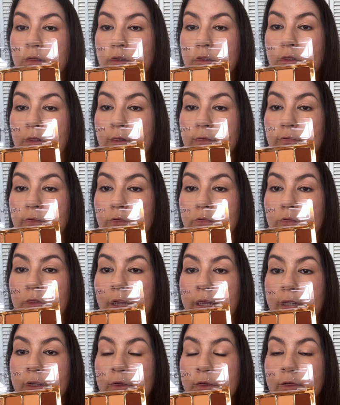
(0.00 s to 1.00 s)
You have your
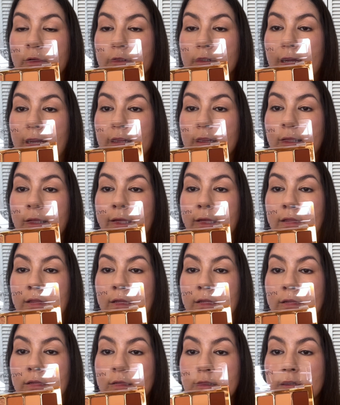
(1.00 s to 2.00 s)
lighter. I like that.
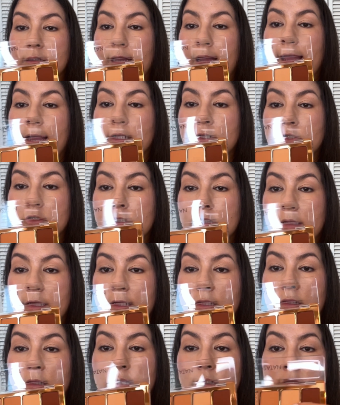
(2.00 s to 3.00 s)
I actually like
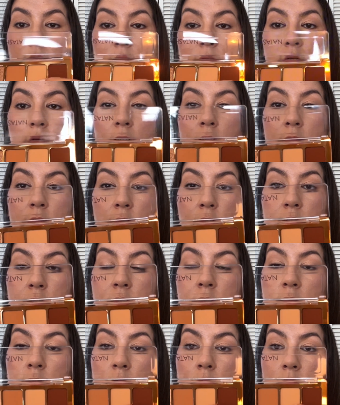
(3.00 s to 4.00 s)
this color
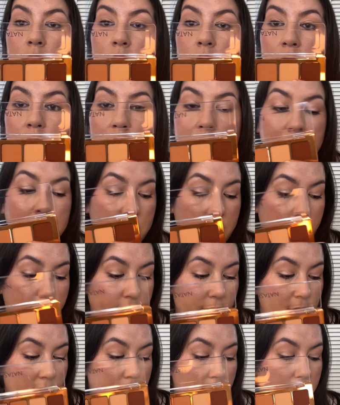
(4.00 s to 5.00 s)
too, because I
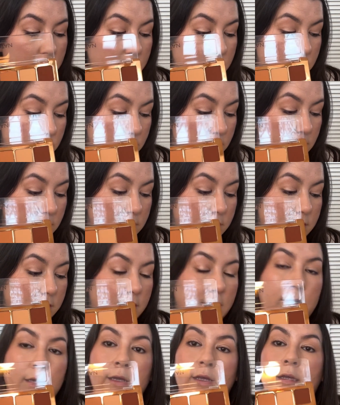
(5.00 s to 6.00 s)
feel like this was
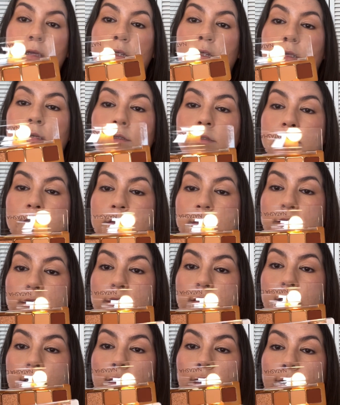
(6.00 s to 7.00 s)

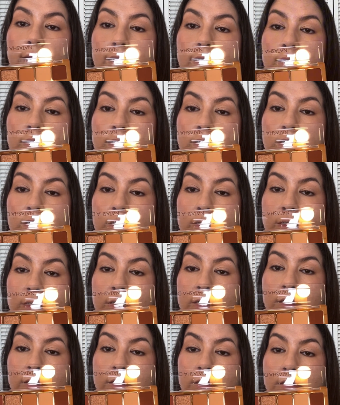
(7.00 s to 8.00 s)
slightly
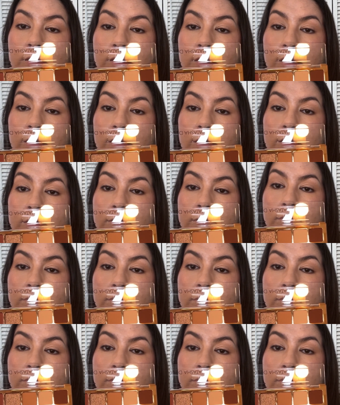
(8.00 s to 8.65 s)
darker. Yeah.